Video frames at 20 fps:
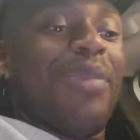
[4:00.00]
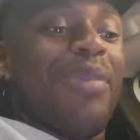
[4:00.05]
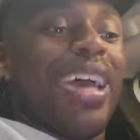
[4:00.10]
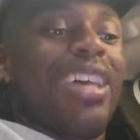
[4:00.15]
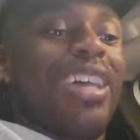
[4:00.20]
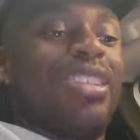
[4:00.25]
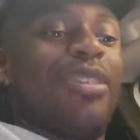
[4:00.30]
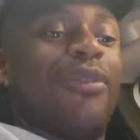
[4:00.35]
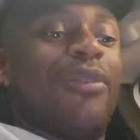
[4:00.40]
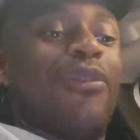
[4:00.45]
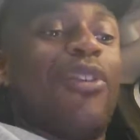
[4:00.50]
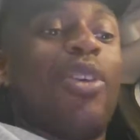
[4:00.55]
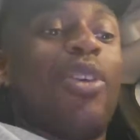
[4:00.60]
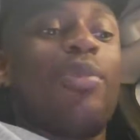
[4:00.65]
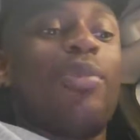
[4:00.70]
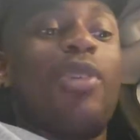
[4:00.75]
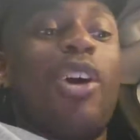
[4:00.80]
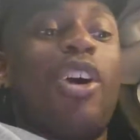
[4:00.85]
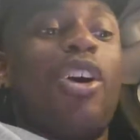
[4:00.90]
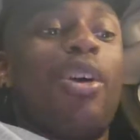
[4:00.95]
as the
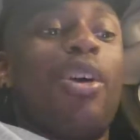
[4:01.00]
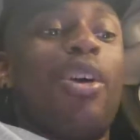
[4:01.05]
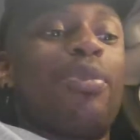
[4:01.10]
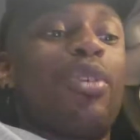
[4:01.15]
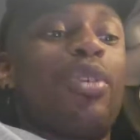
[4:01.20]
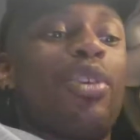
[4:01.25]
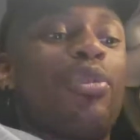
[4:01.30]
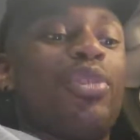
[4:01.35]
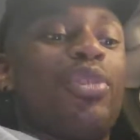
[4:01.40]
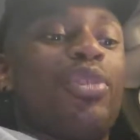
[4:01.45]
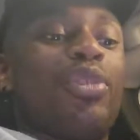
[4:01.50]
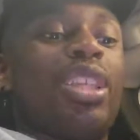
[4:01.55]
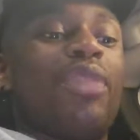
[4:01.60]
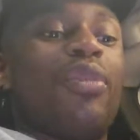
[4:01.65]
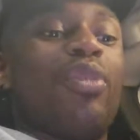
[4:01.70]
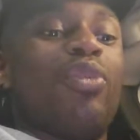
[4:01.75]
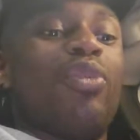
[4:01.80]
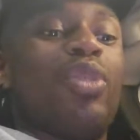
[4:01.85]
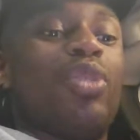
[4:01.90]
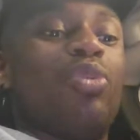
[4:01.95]
former All-Pro
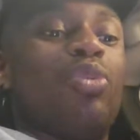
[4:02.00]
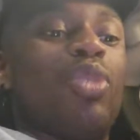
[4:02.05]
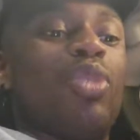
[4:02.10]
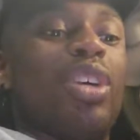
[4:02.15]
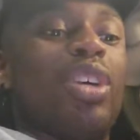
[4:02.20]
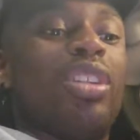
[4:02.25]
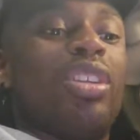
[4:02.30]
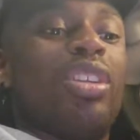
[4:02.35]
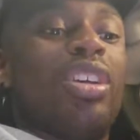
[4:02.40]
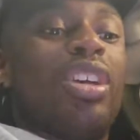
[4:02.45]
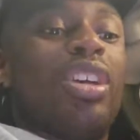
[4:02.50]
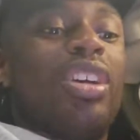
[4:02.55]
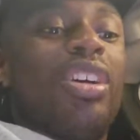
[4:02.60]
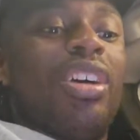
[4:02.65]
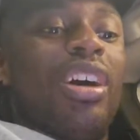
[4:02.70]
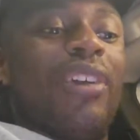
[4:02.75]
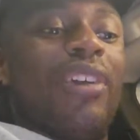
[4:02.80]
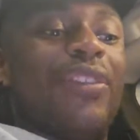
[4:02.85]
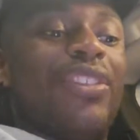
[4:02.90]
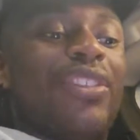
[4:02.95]
receiver was one
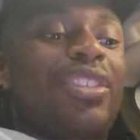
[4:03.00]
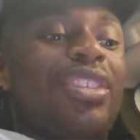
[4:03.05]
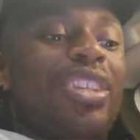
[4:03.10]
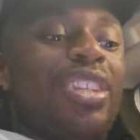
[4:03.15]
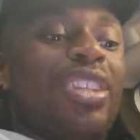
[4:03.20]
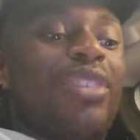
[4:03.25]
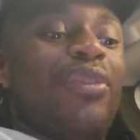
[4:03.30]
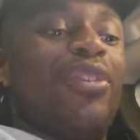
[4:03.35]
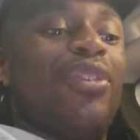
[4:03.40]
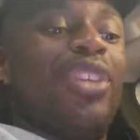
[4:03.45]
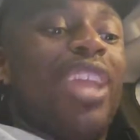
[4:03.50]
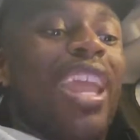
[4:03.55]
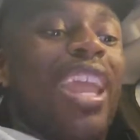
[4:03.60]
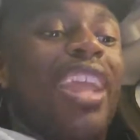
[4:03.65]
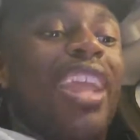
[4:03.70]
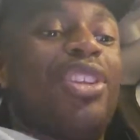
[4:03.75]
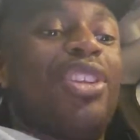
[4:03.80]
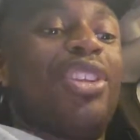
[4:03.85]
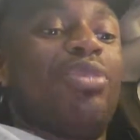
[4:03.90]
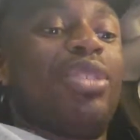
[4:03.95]
of 6 free
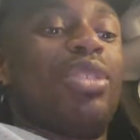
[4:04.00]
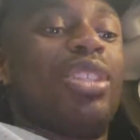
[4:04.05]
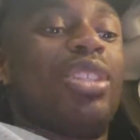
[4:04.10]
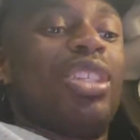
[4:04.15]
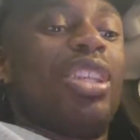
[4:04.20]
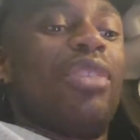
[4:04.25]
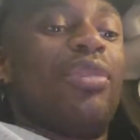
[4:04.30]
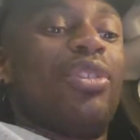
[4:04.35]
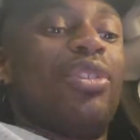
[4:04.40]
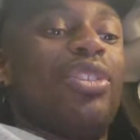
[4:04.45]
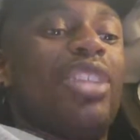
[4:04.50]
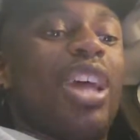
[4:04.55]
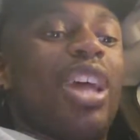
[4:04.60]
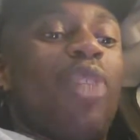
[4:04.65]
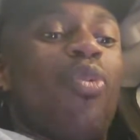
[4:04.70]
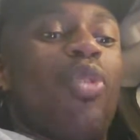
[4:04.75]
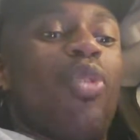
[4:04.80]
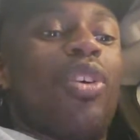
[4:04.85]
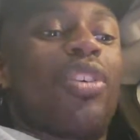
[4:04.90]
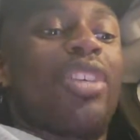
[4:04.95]
agent receivers
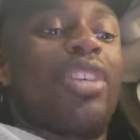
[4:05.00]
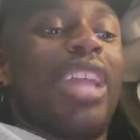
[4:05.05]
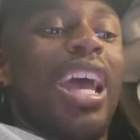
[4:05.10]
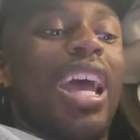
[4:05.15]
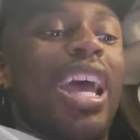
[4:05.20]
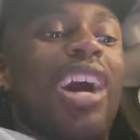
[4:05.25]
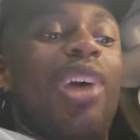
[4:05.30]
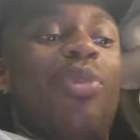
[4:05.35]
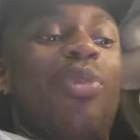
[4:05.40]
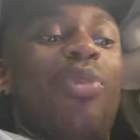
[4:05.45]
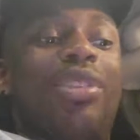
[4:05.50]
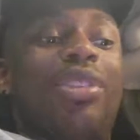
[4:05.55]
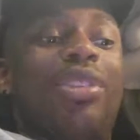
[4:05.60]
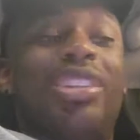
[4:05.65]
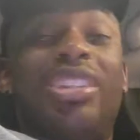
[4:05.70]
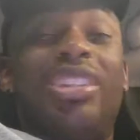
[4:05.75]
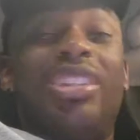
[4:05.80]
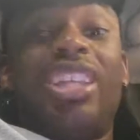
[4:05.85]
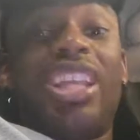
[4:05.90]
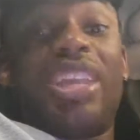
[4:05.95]
that worked out with the
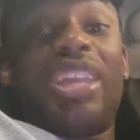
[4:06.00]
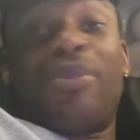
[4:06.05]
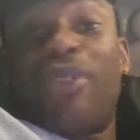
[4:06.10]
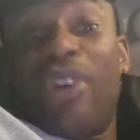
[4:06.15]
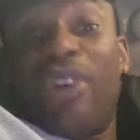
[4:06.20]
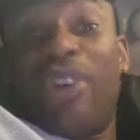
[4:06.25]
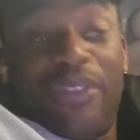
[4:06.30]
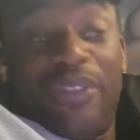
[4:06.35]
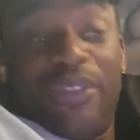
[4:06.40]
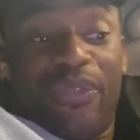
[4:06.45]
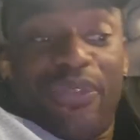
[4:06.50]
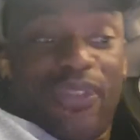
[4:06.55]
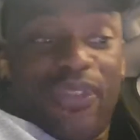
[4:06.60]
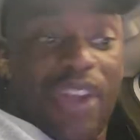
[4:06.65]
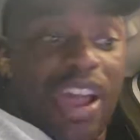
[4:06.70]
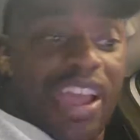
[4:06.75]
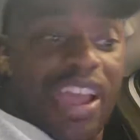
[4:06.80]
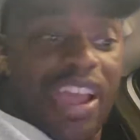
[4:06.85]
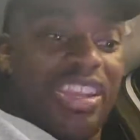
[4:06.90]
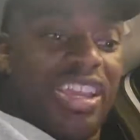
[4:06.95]
team on
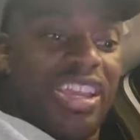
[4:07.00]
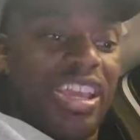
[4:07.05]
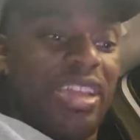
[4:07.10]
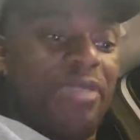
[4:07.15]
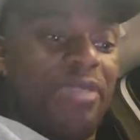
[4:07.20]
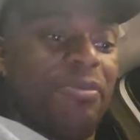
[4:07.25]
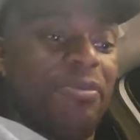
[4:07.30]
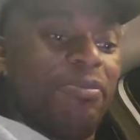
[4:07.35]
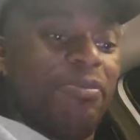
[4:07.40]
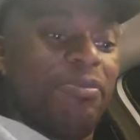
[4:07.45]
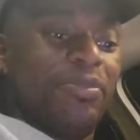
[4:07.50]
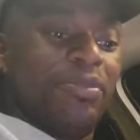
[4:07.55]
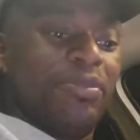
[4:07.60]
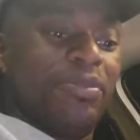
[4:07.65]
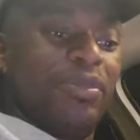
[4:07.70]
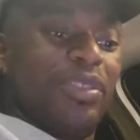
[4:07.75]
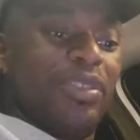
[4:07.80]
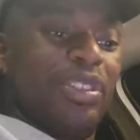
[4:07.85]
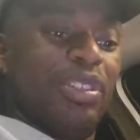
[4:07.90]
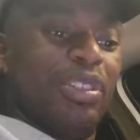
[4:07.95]
Friday."
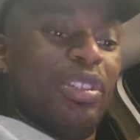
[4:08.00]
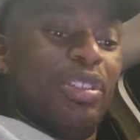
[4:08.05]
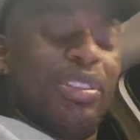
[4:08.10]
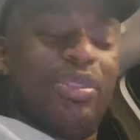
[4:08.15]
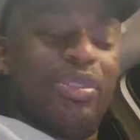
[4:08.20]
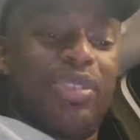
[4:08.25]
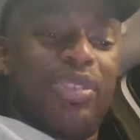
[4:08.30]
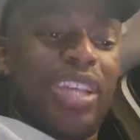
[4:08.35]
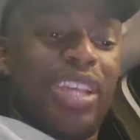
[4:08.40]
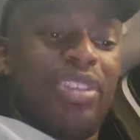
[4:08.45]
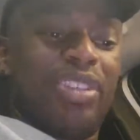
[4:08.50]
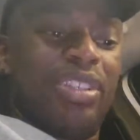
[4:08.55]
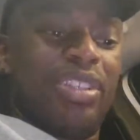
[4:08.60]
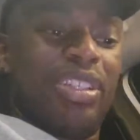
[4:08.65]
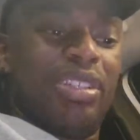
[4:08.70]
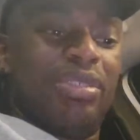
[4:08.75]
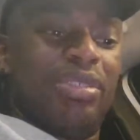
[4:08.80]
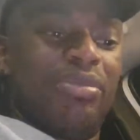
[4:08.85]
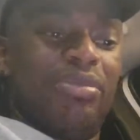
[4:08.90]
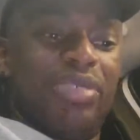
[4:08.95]
This was
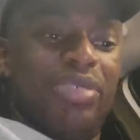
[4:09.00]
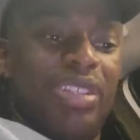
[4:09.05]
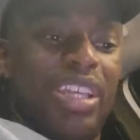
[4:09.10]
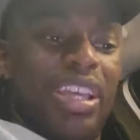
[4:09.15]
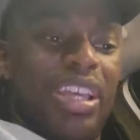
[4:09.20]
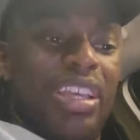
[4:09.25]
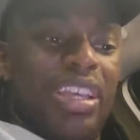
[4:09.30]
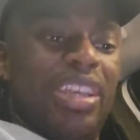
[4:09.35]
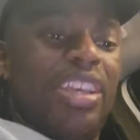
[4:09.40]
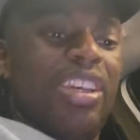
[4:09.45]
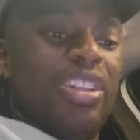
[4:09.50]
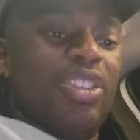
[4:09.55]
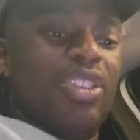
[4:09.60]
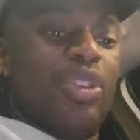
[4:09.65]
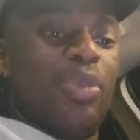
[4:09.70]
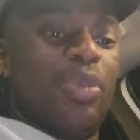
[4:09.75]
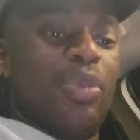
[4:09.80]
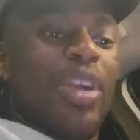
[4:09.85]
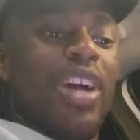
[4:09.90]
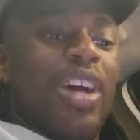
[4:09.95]
actually today.
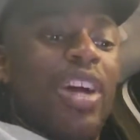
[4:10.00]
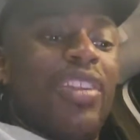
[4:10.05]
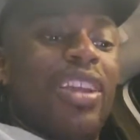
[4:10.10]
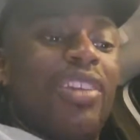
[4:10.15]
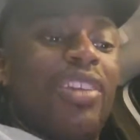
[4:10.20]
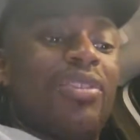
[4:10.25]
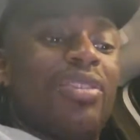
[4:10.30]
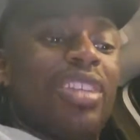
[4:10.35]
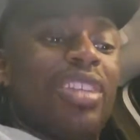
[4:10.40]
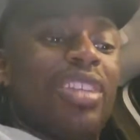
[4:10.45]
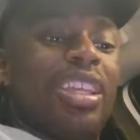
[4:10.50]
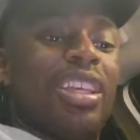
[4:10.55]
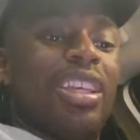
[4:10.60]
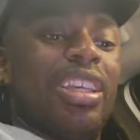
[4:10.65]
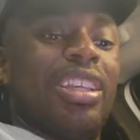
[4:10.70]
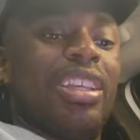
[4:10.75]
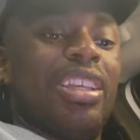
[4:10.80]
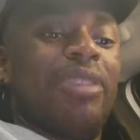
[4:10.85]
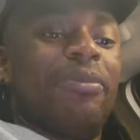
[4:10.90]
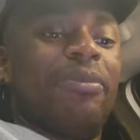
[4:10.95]
So Brown announced it